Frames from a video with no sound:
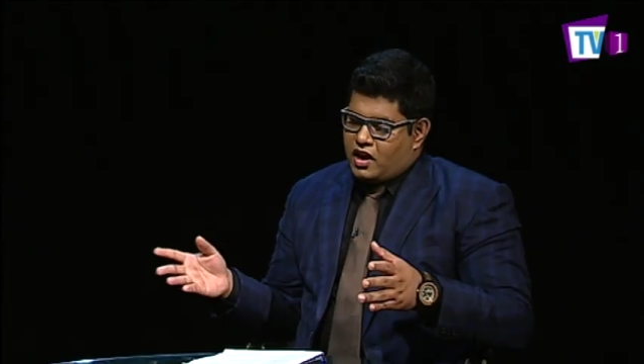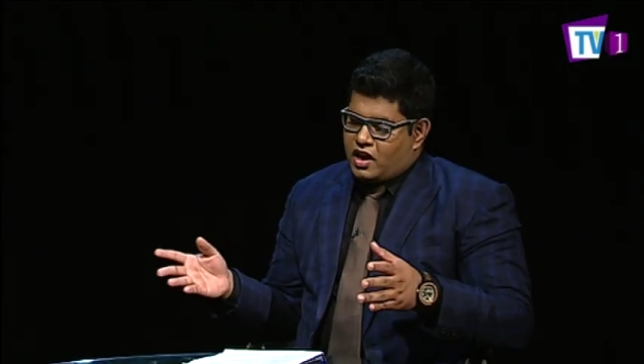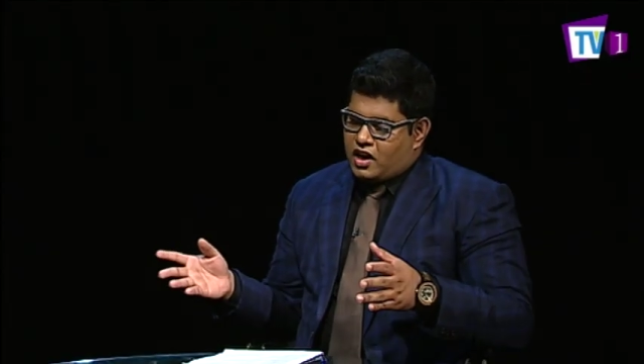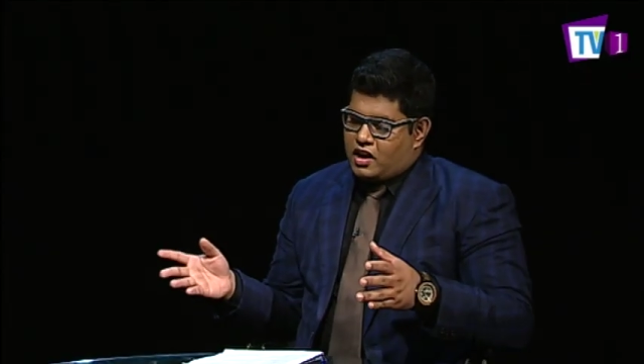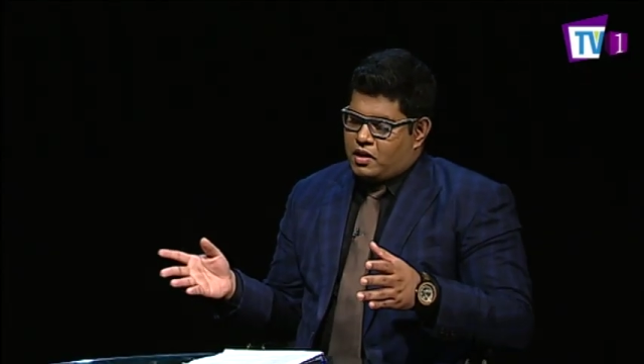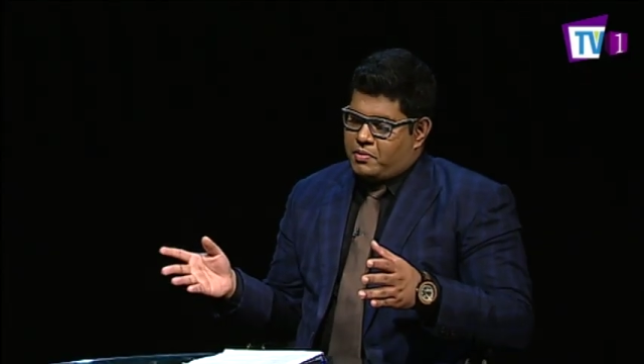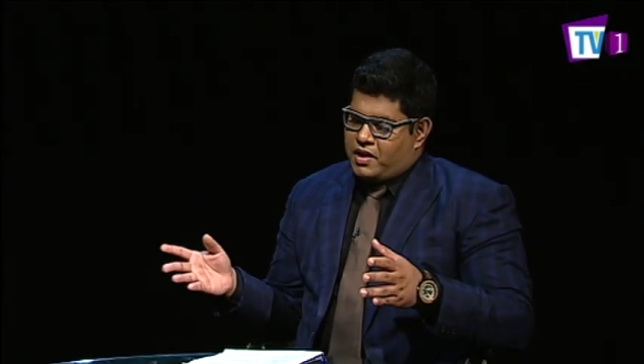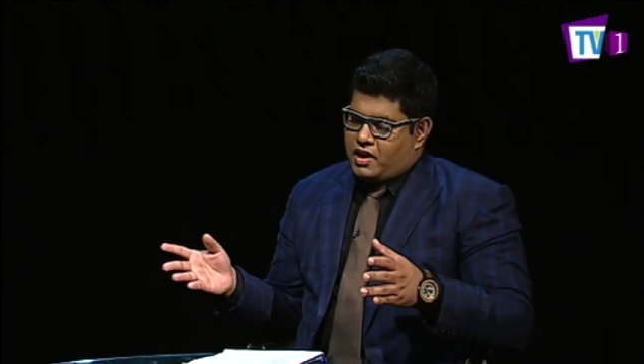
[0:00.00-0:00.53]

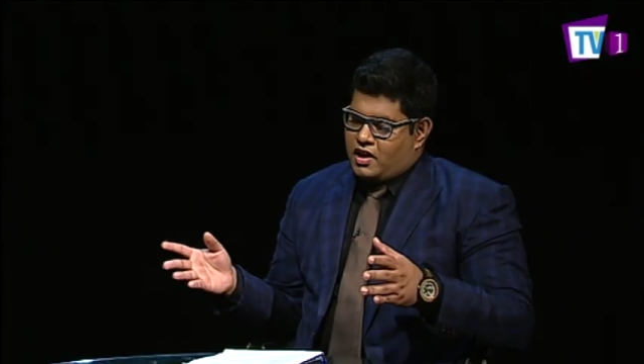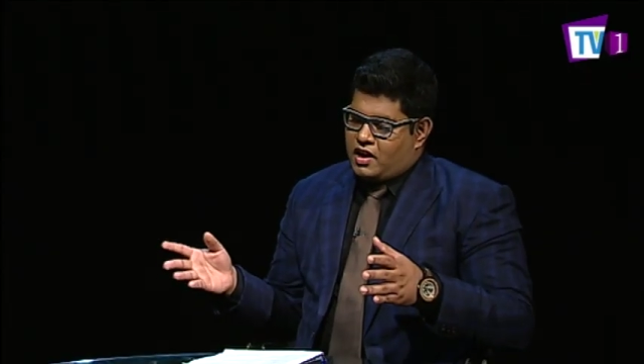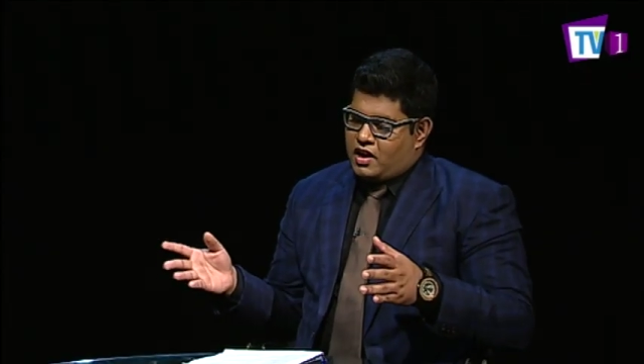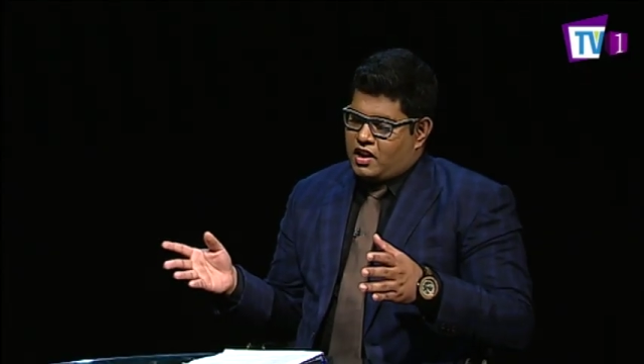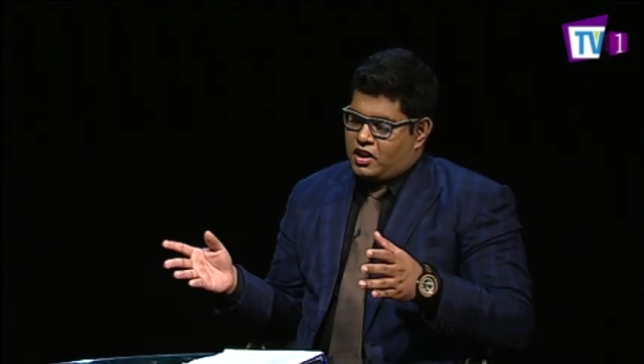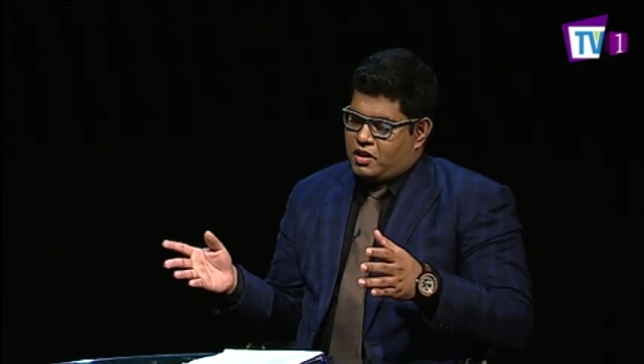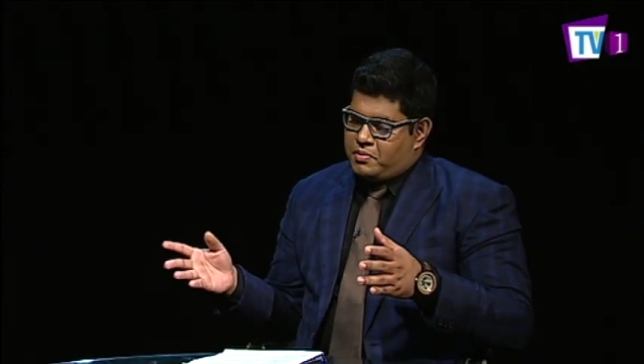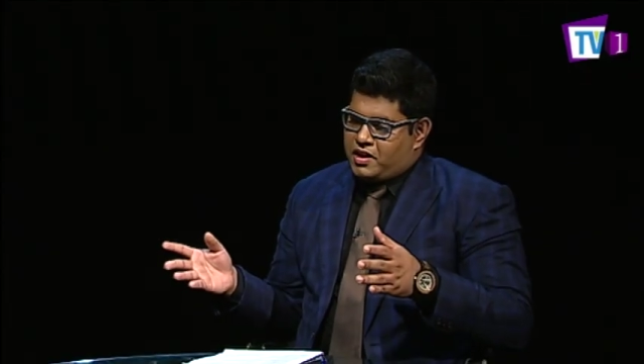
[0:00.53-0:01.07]
It'll be
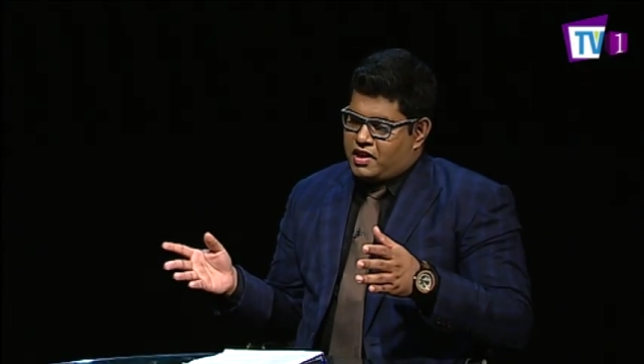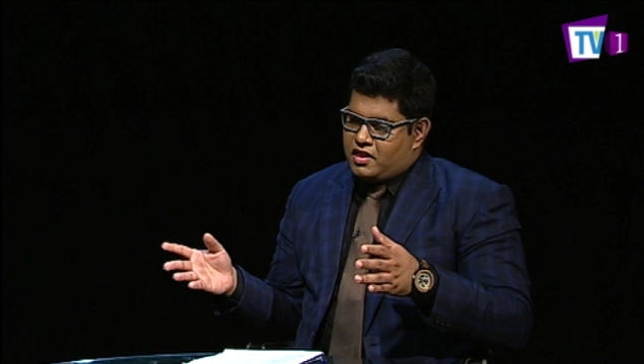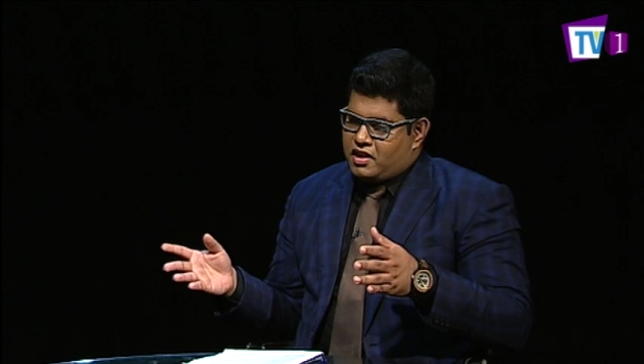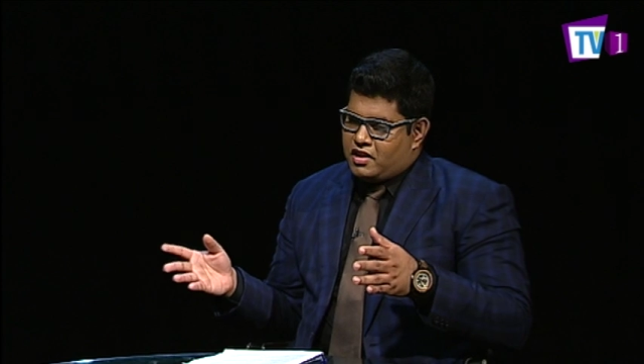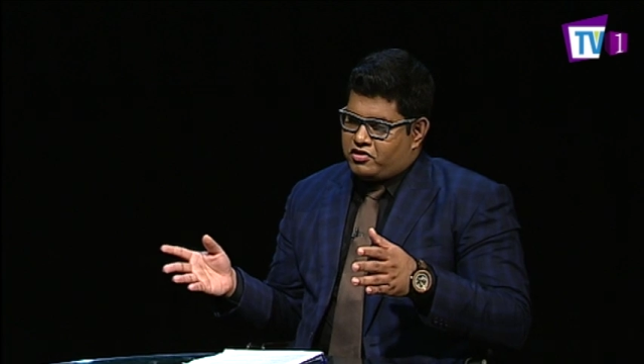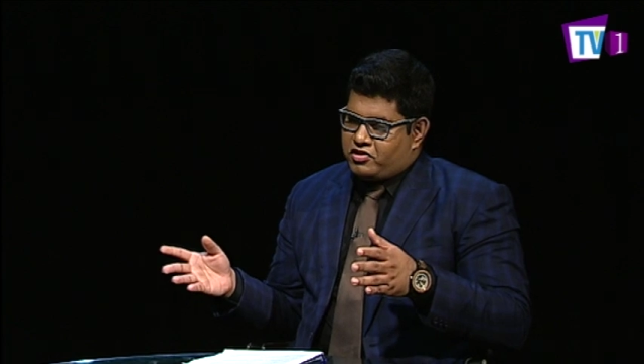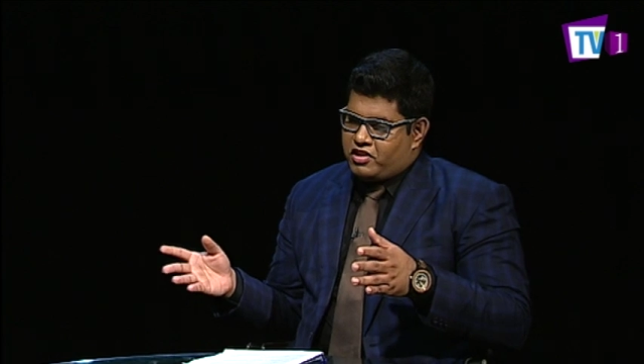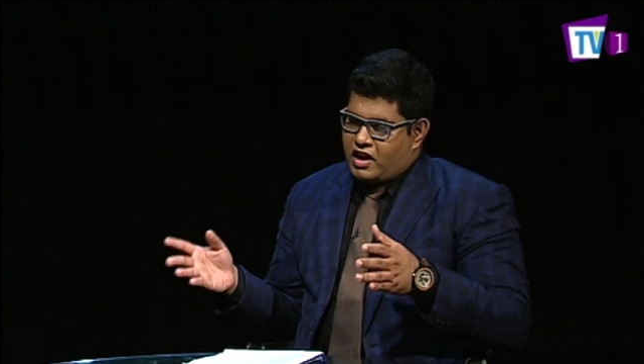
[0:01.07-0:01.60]

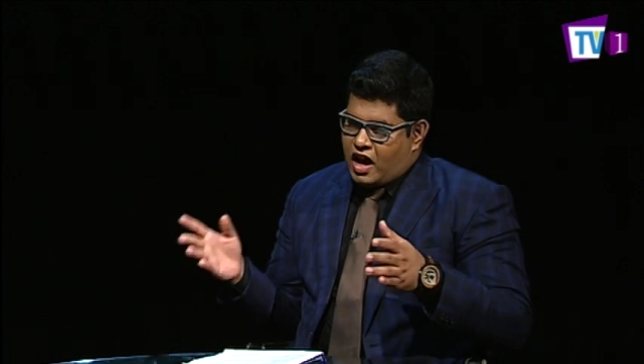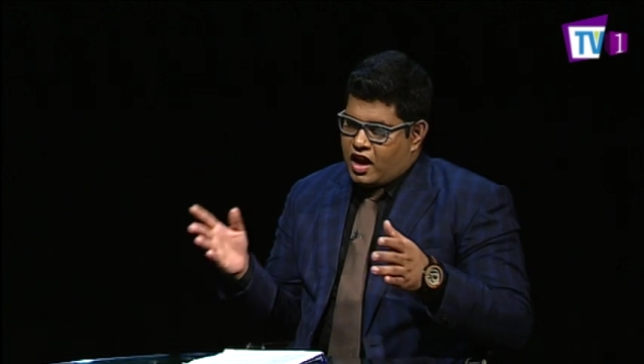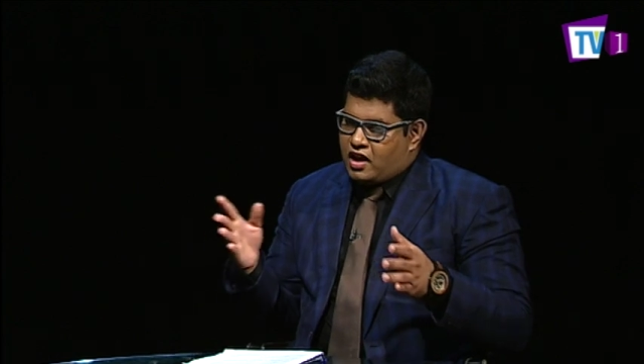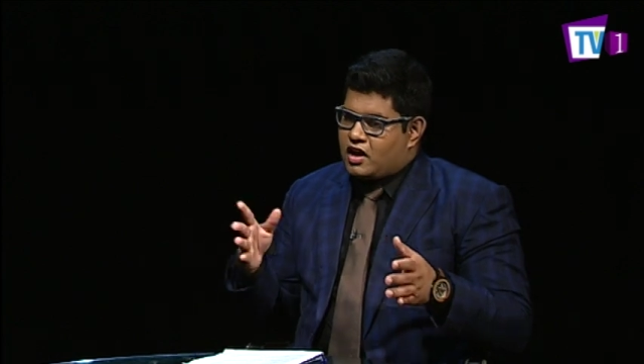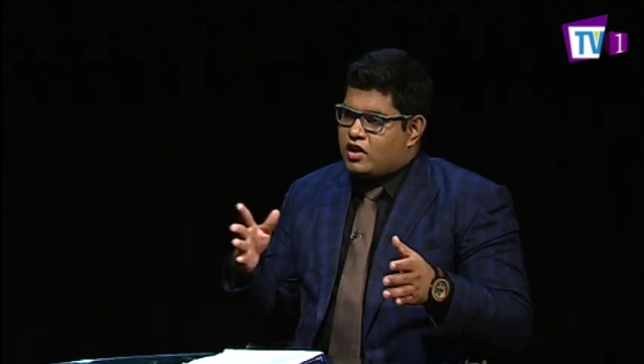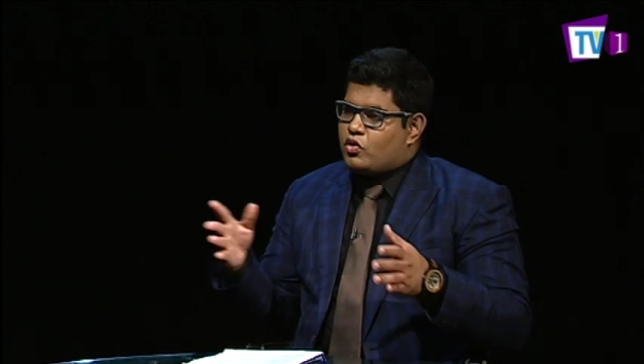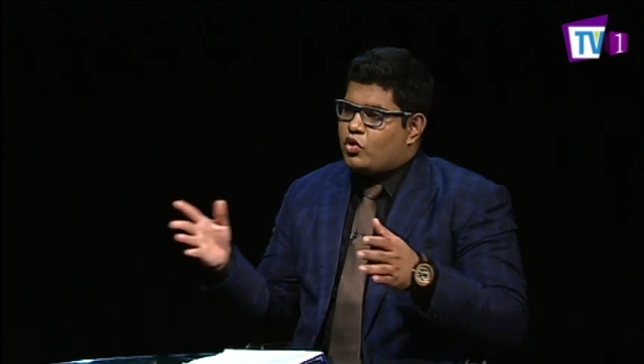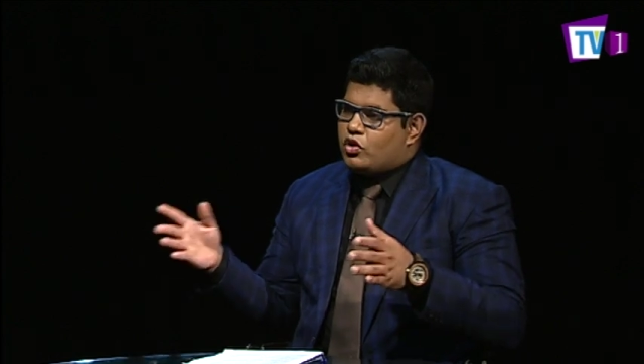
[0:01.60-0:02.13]
the Sri
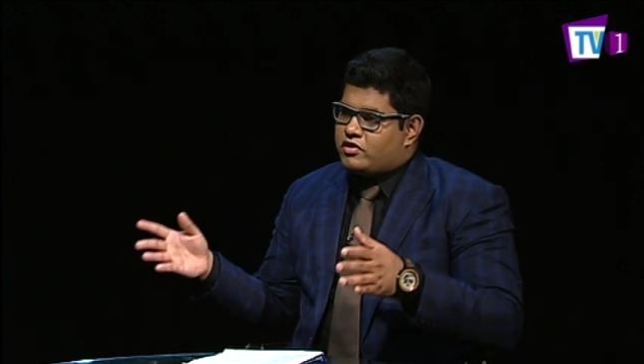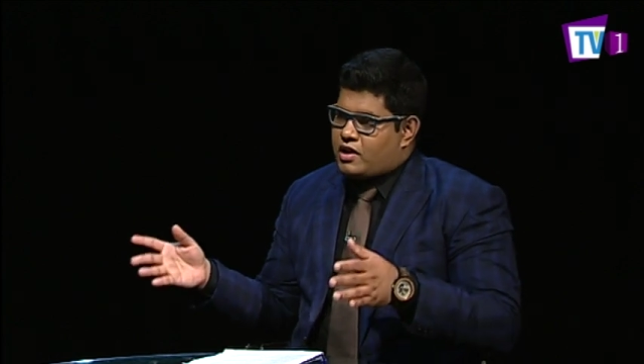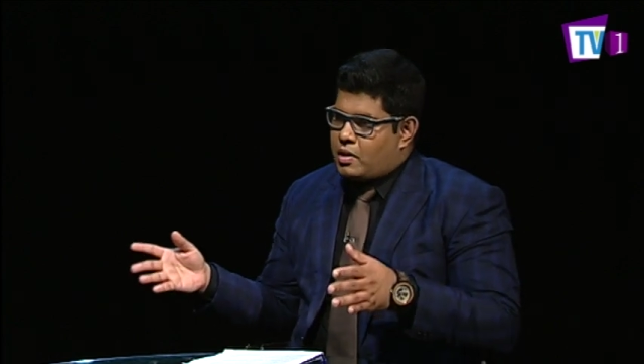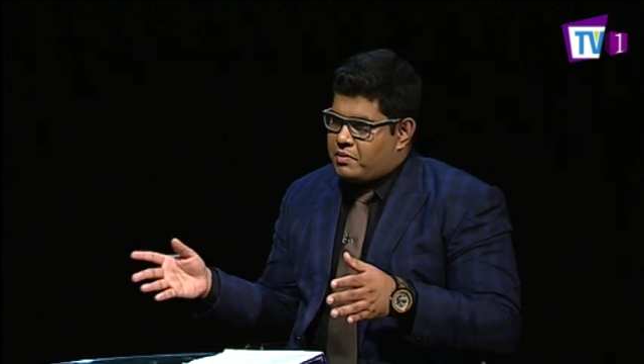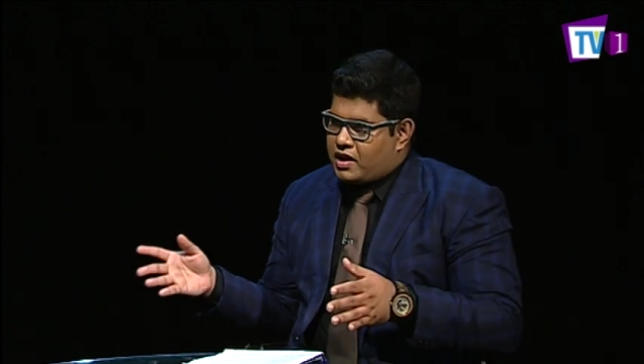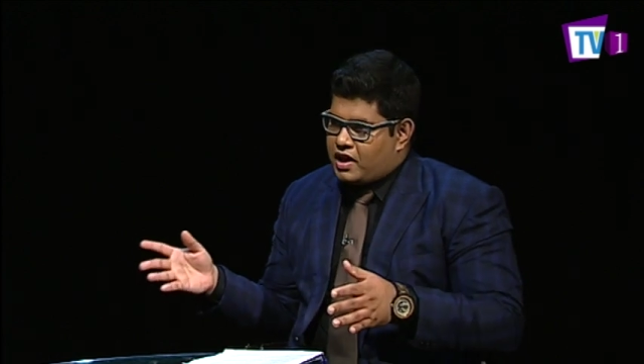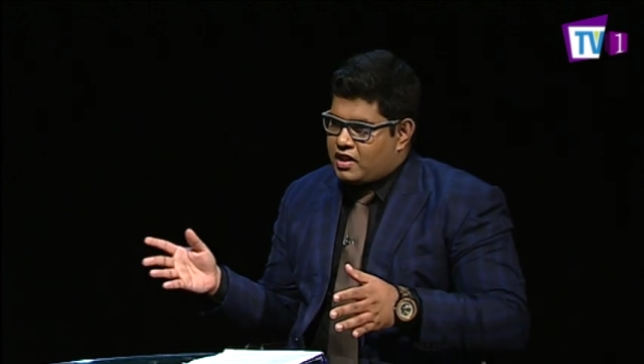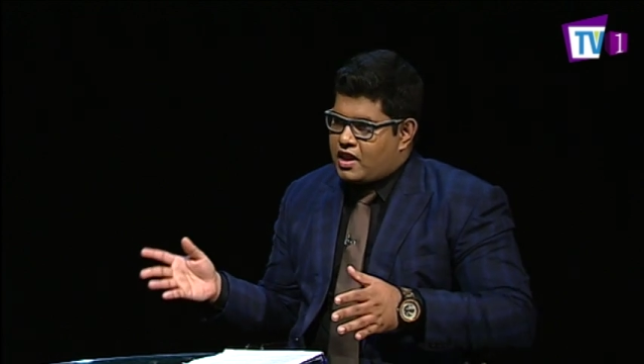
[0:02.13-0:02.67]
Lankan courts
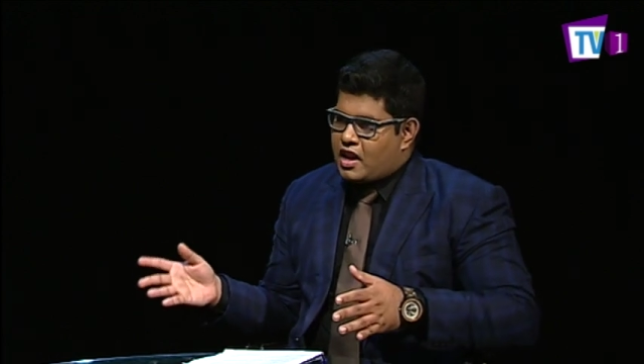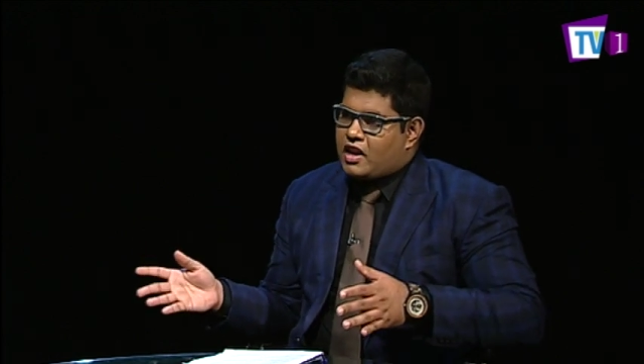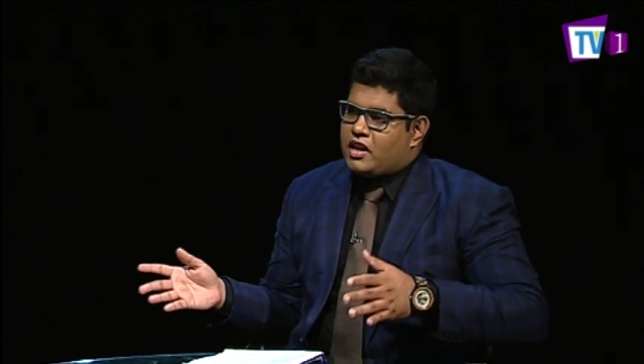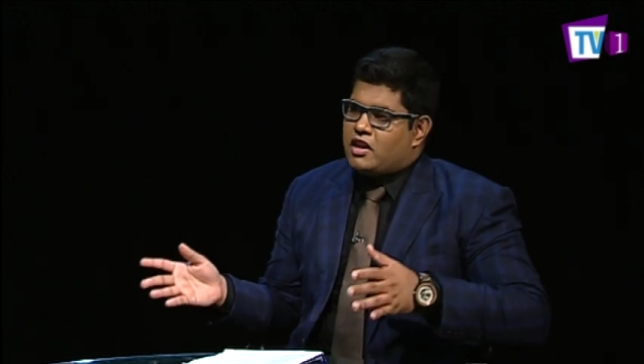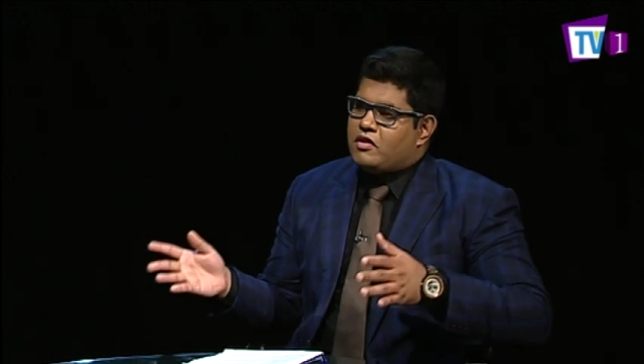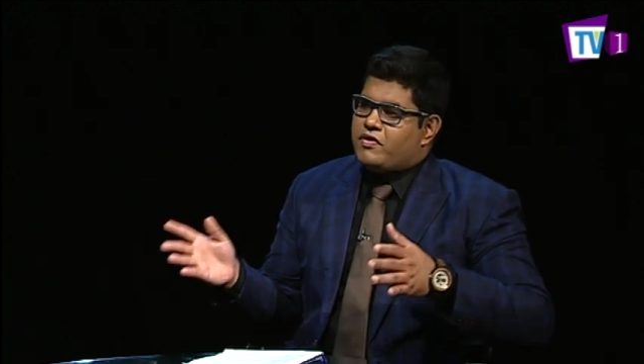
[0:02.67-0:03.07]
coming in that will